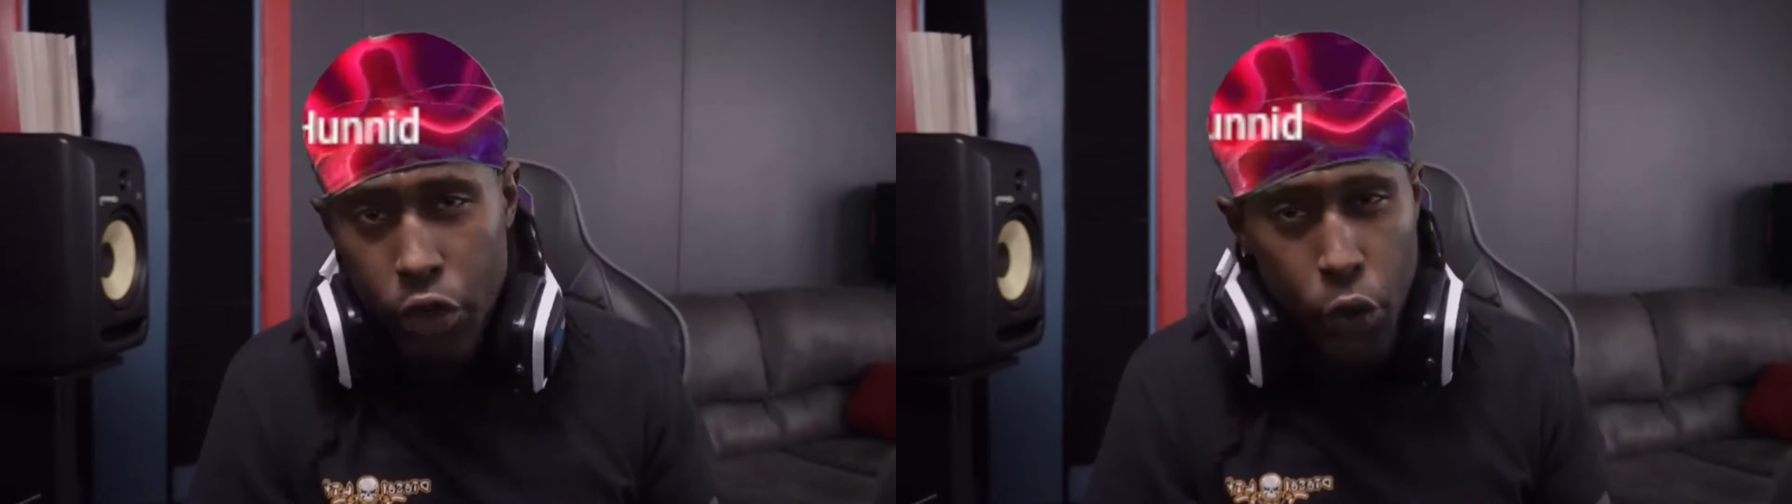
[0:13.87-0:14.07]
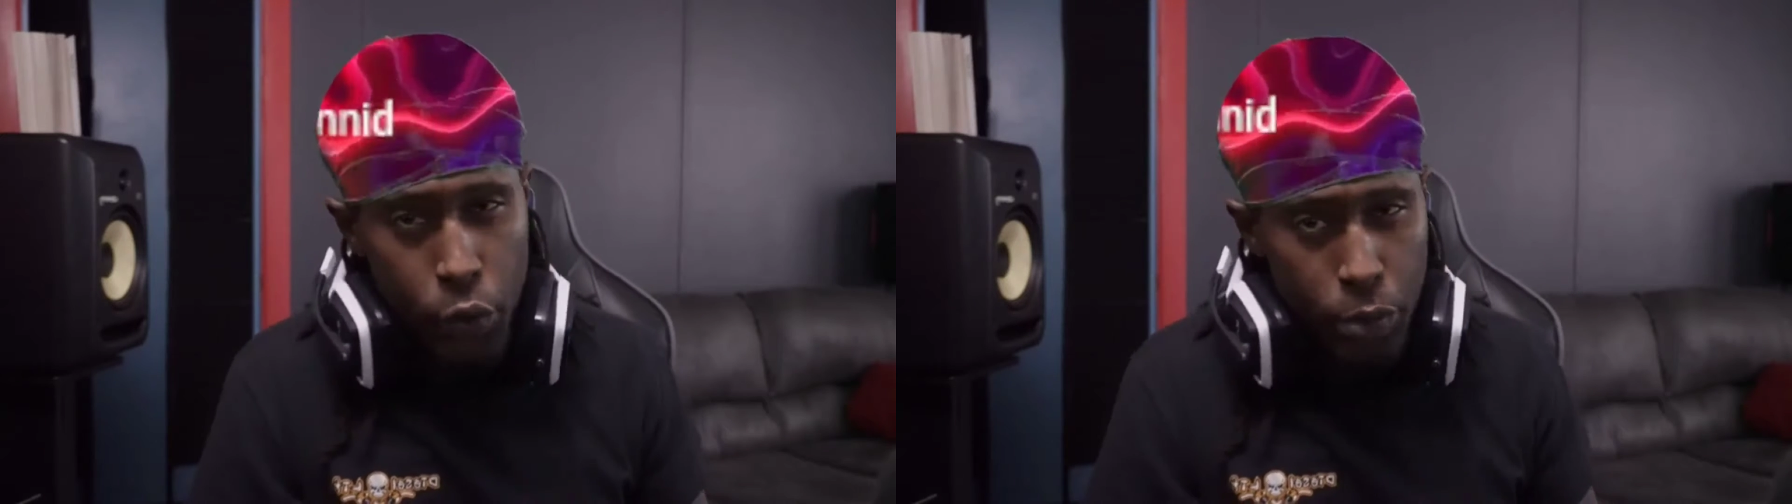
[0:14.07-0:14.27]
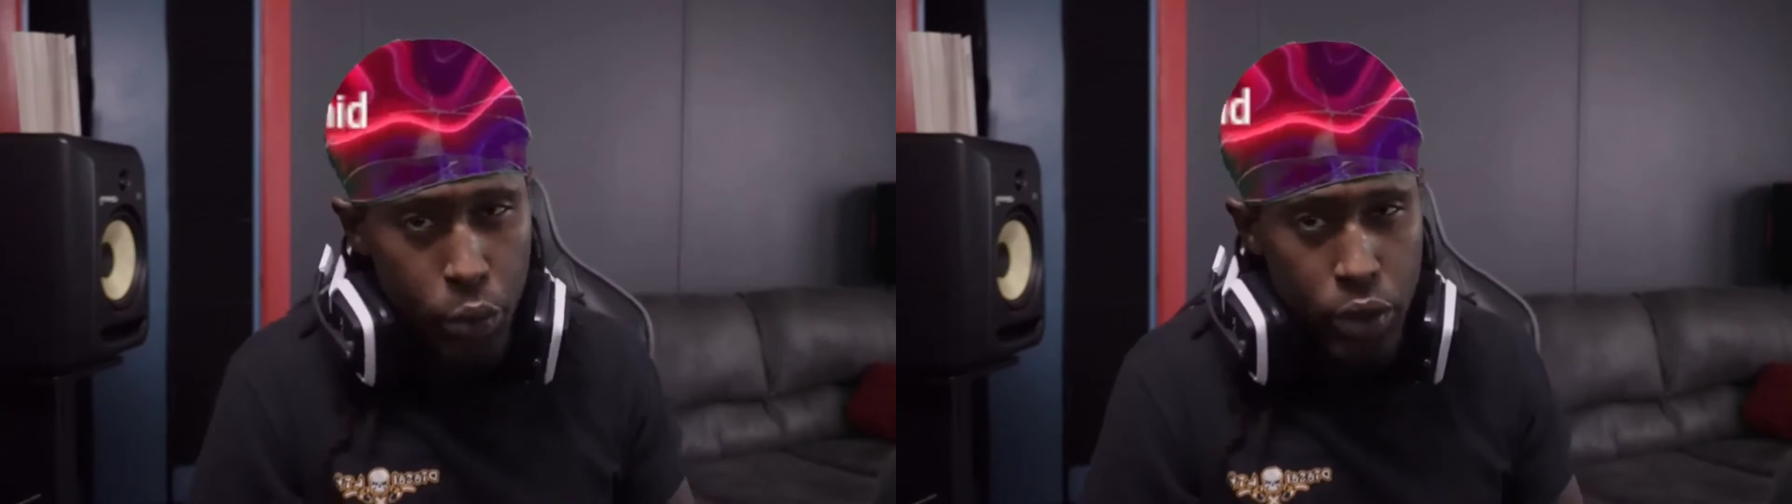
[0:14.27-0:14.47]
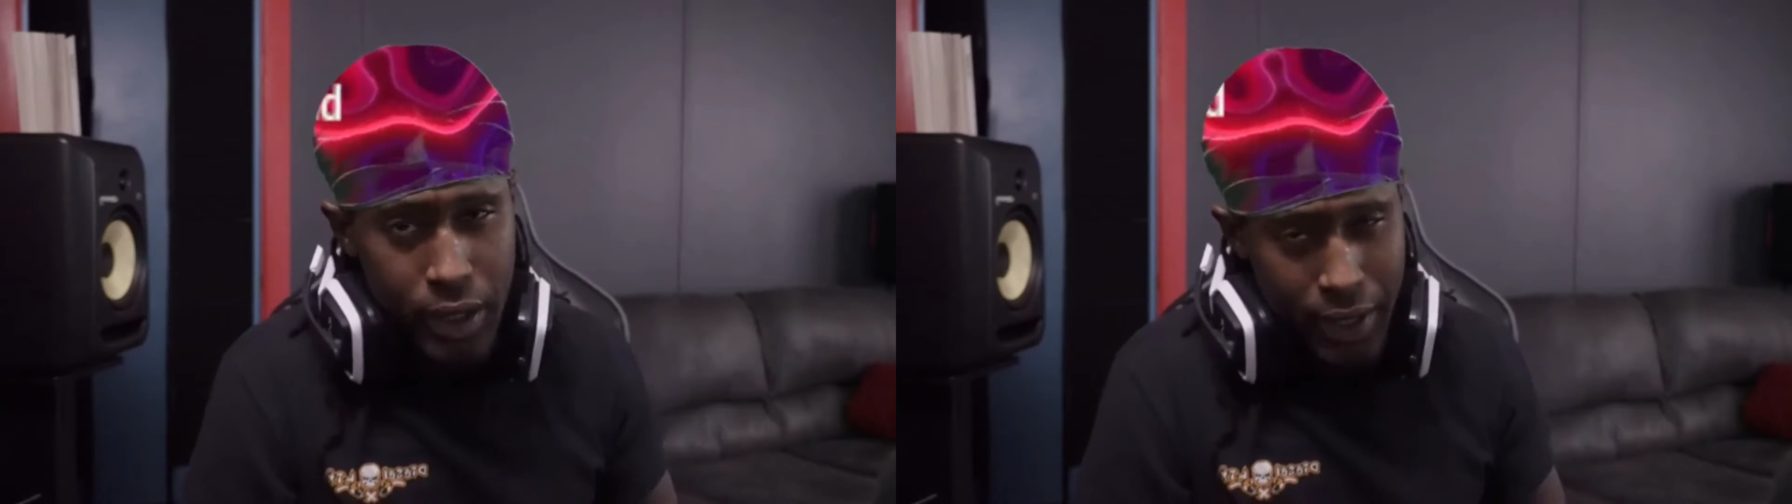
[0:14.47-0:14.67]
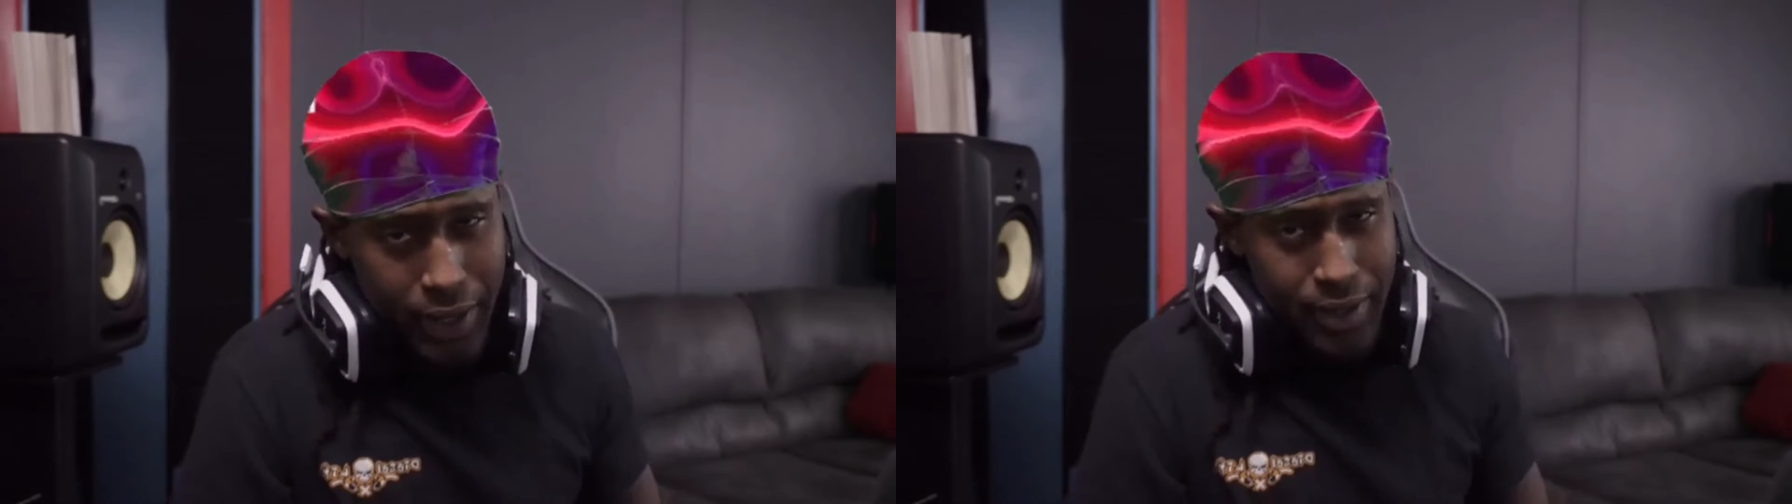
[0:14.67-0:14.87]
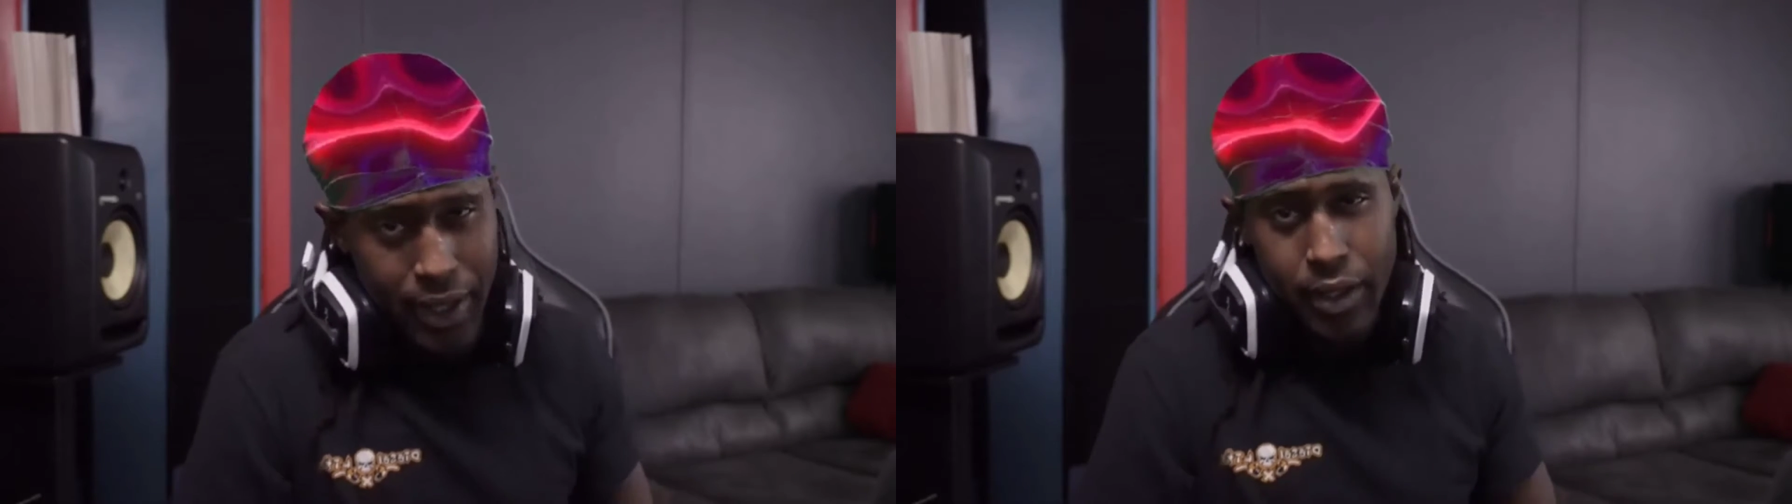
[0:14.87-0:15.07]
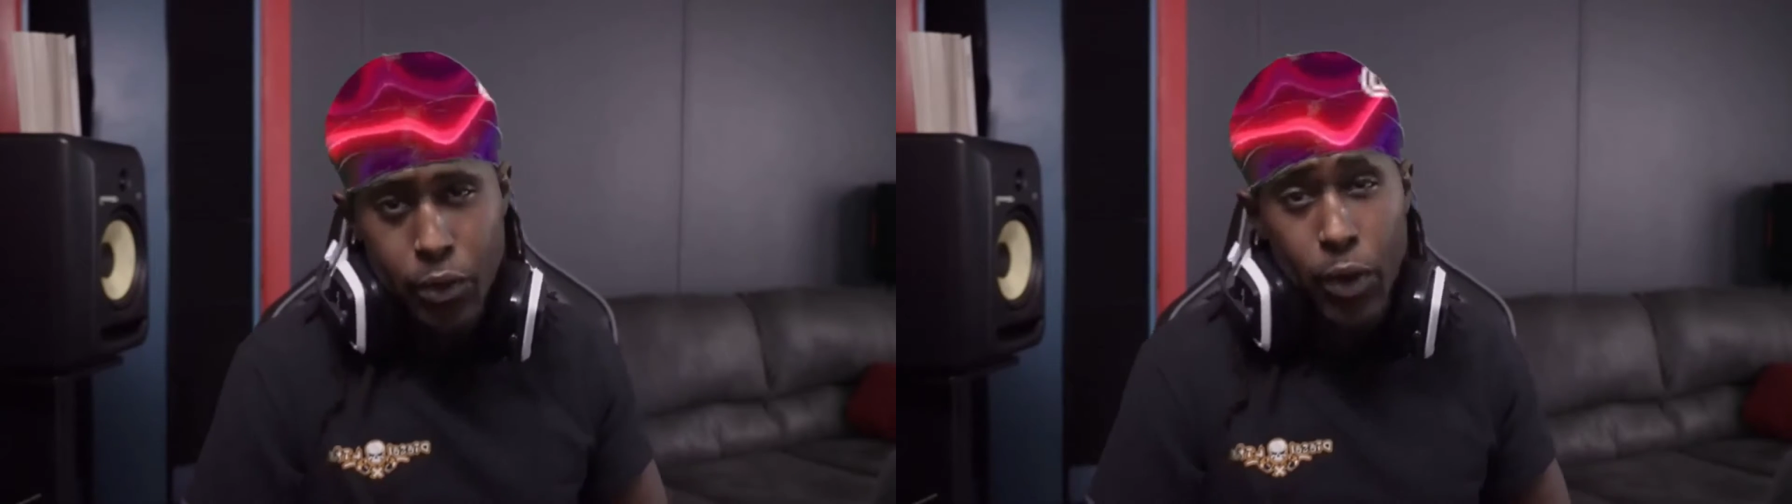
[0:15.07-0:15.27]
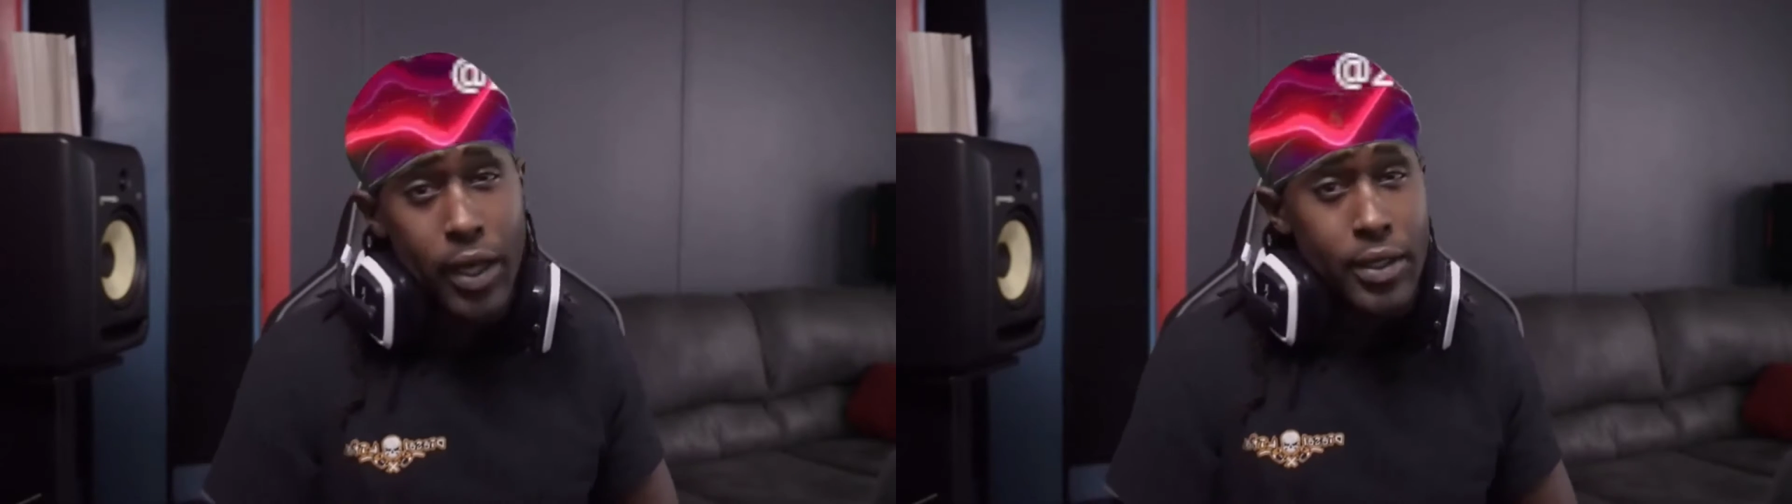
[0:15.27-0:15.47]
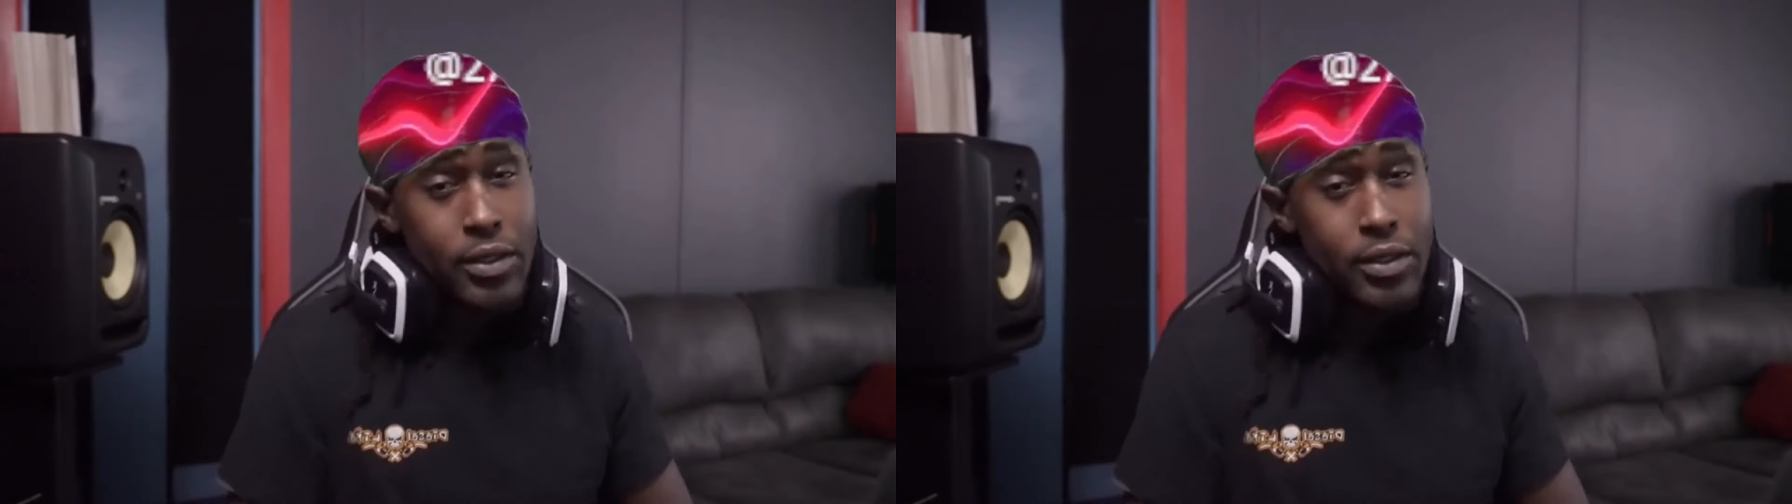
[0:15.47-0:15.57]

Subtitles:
No Remorse last night in Raleigh,